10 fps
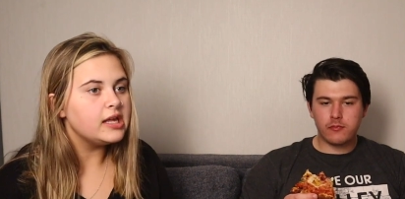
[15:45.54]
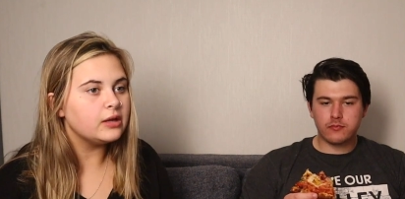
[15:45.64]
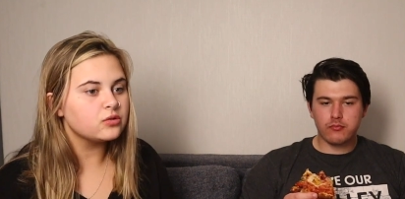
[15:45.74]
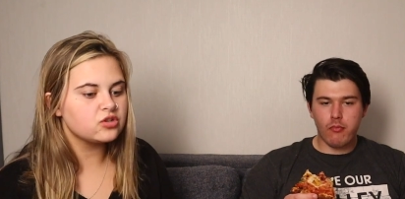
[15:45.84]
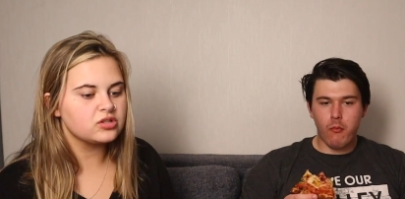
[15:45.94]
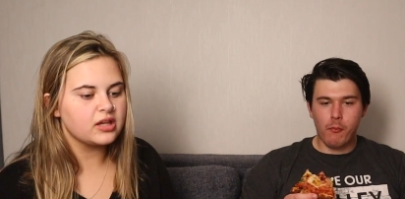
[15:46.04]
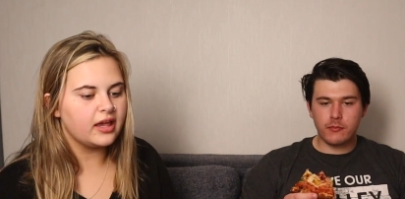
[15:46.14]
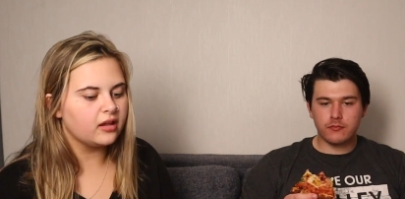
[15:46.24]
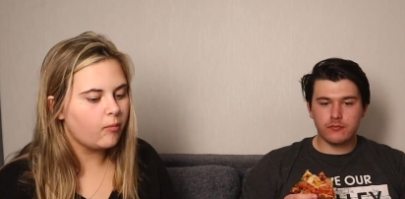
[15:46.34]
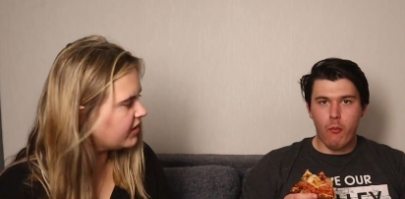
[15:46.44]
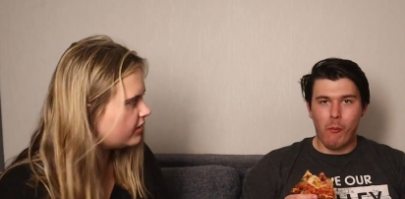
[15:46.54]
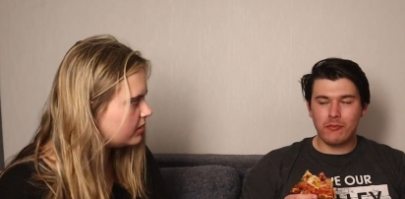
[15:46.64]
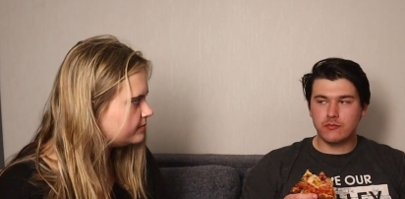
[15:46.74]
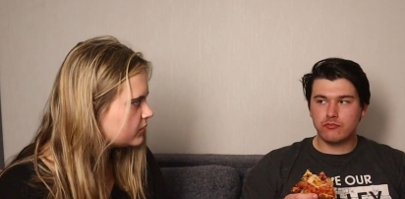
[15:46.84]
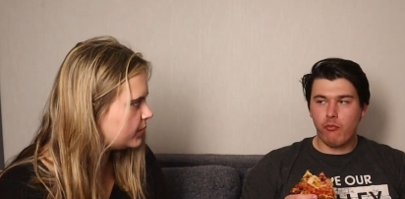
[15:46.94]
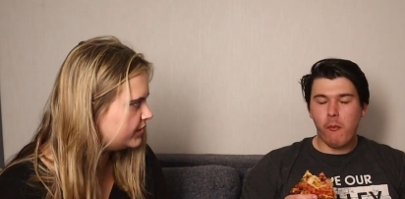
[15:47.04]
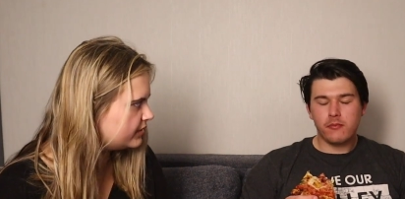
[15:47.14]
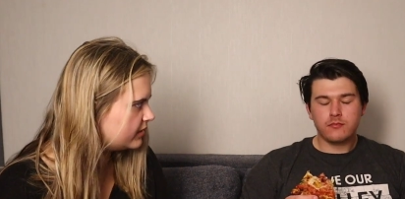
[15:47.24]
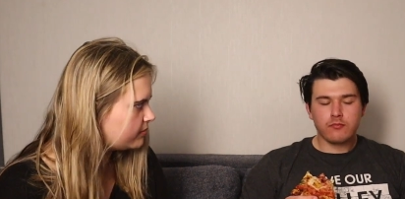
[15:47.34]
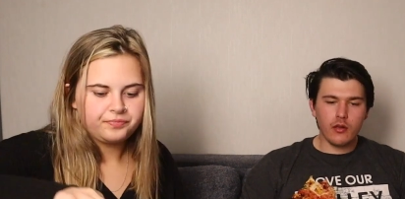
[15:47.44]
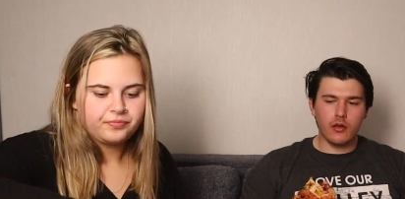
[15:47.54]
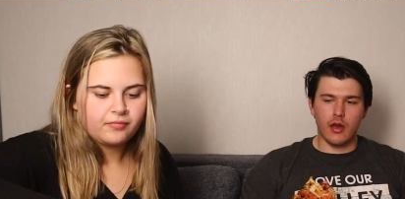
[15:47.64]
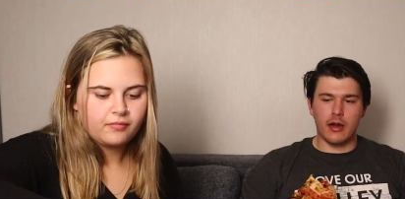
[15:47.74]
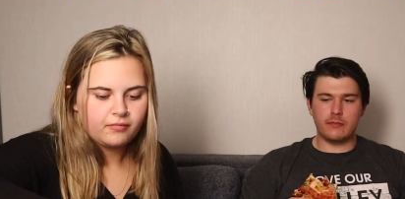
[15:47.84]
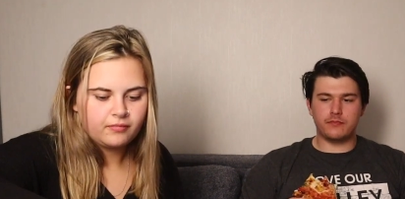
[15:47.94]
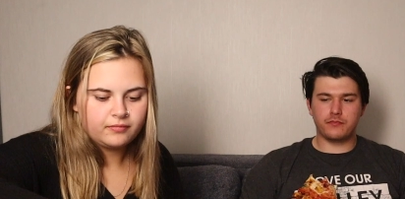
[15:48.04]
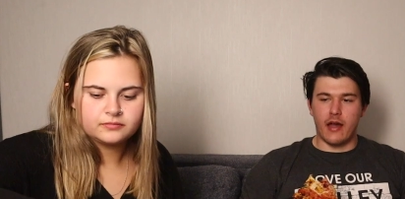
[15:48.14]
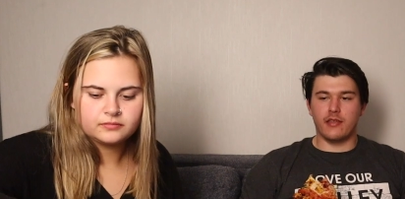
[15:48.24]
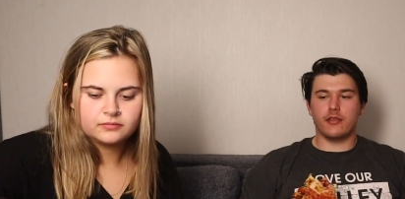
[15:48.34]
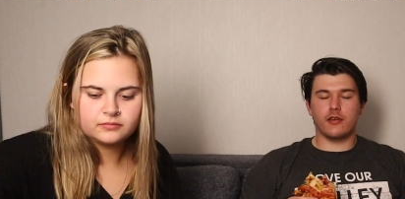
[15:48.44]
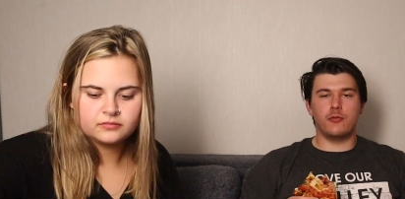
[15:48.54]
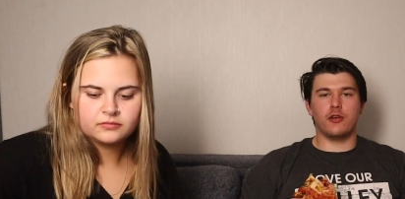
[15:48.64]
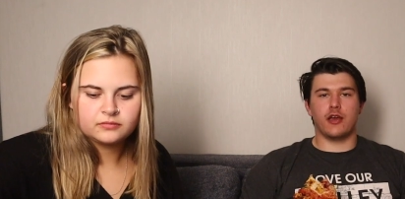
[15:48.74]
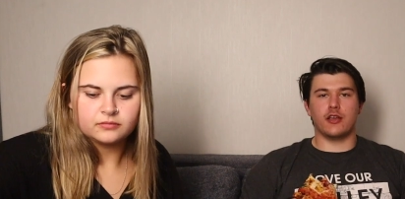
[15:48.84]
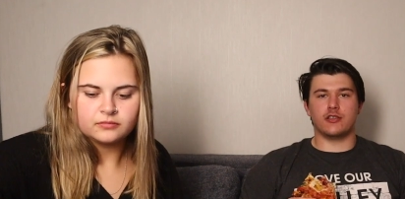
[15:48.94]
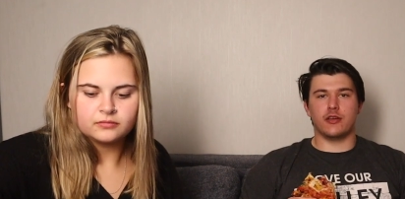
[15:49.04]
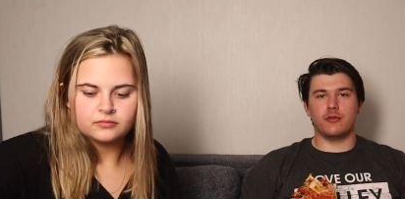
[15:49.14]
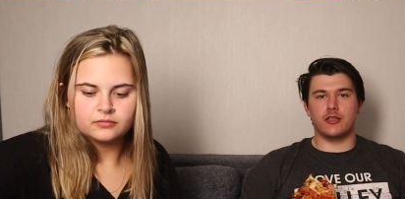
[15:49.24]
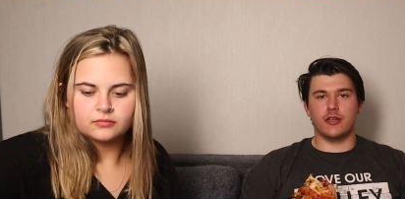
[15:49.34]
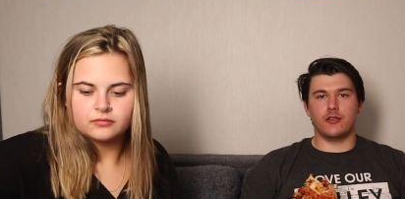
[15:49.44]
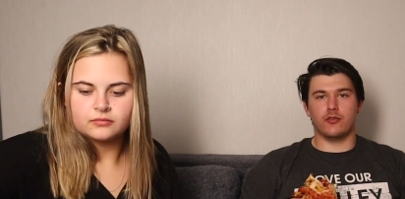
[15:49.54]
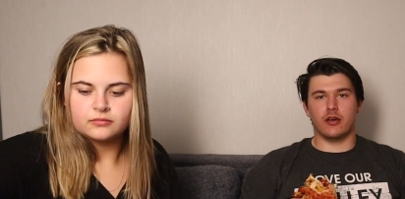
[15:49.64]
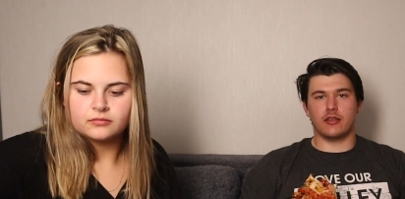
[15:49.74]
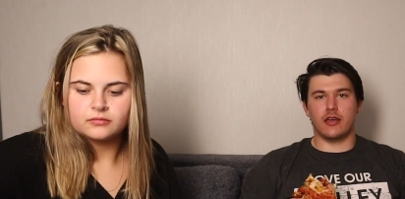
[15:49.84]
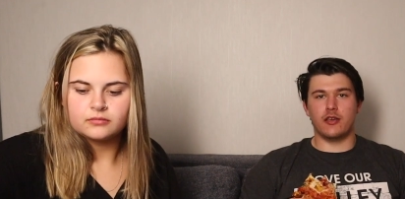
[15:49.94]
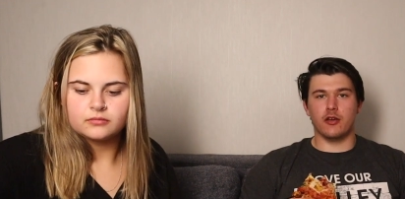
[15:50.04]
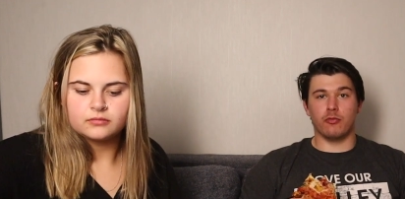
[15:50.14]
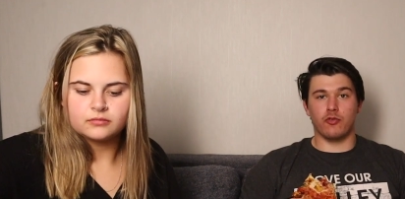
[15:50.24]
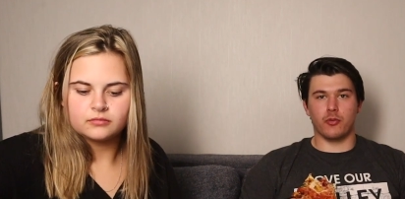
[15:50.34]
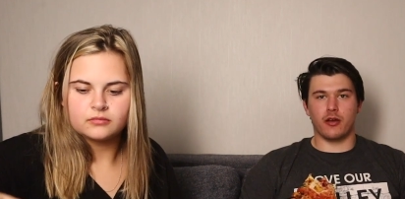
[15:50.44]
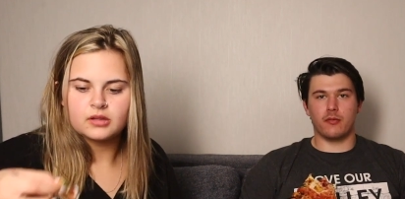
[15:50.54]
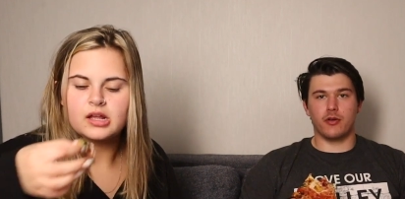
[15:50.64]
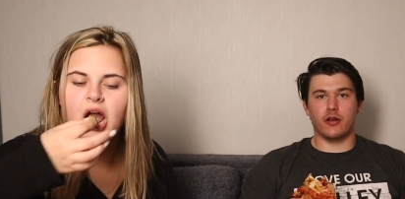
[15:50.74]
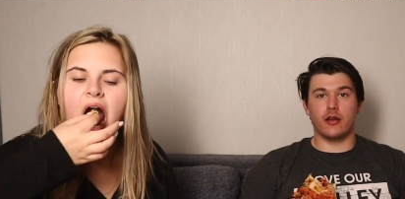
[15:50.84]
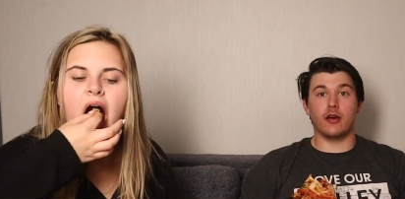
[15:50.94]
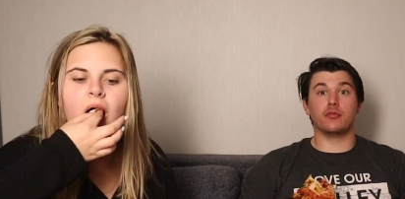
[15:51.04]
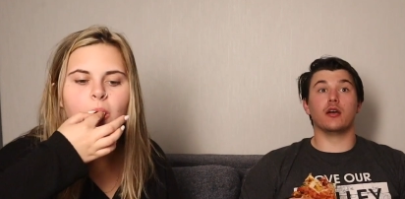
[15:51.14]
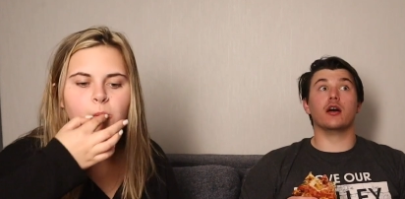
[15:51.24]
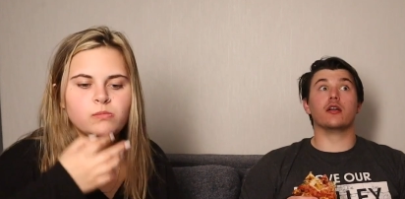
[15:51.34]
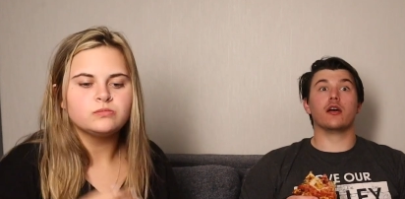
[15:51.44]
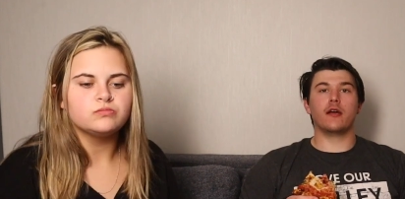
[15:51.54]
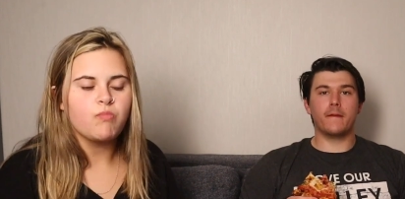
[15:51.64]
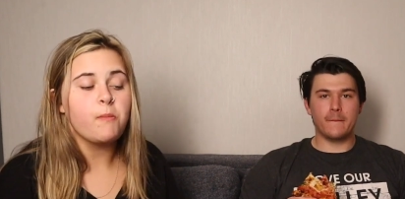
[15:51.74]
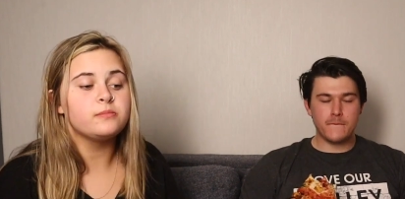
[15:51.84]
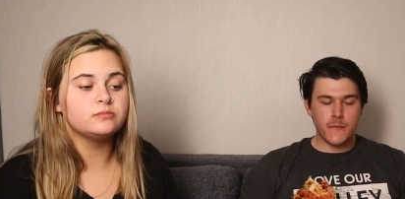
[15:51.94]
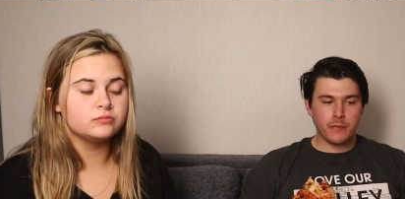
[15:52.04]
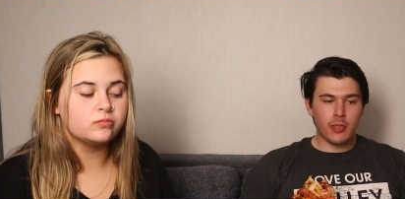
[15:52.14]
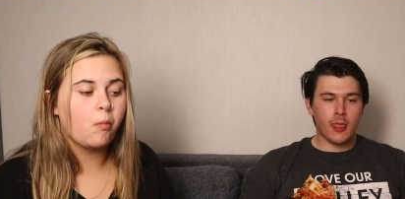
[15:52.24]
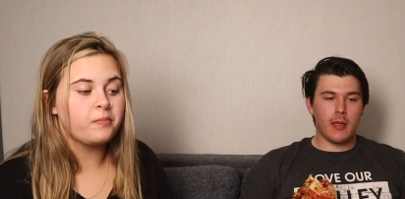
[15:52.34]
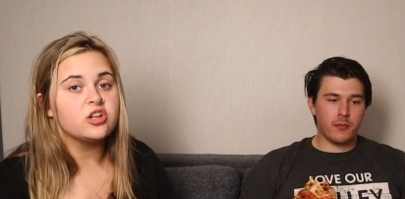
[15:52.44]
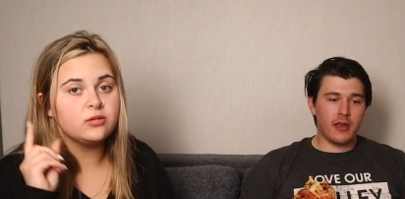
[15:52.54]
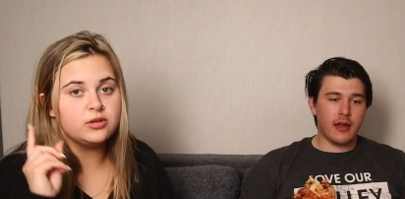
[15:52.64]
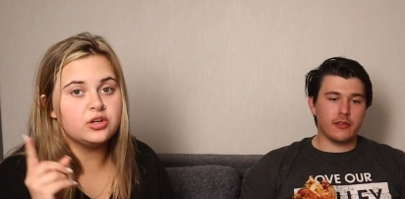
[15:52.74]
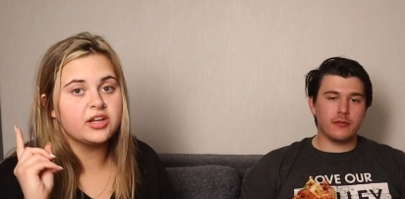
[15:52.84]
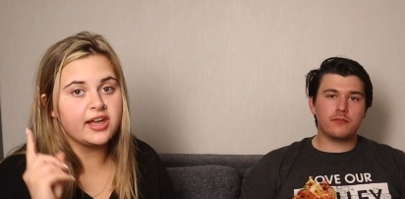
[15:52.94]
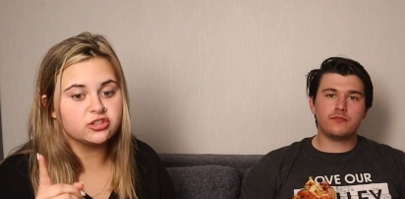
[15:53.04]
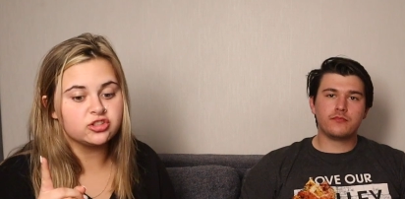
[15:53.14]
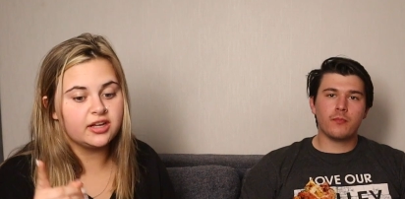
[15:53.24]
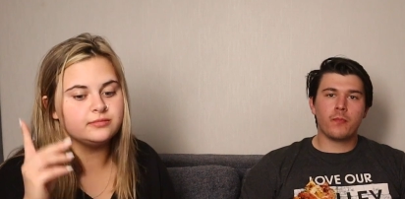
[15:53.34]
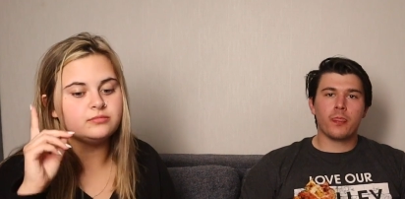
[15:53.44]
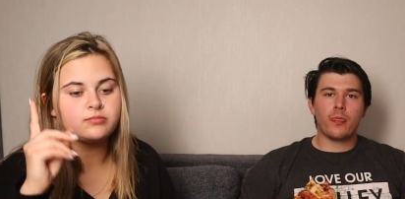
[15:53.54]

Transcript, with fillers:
Speaker 1: And it was just, like, I don't know. What do you think?
Speaker 2: Yeah. I think the communication that we did throughout that year before we got married helped a ton.
Speaker 1: Communication.